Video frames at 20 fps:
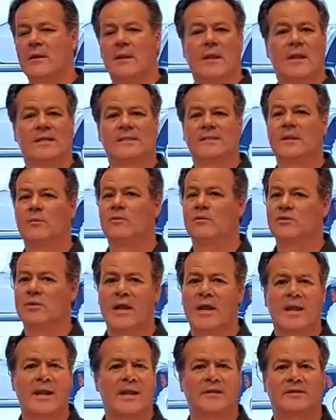Like I said, we'll try
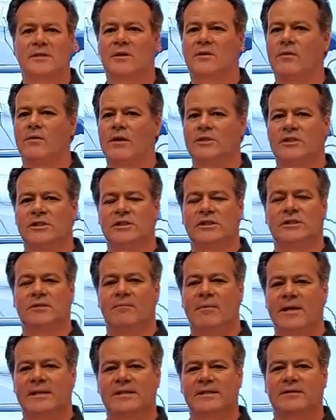to answer the questions the
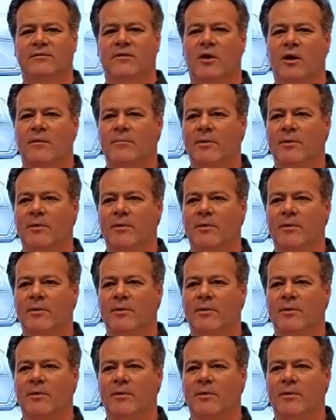best of our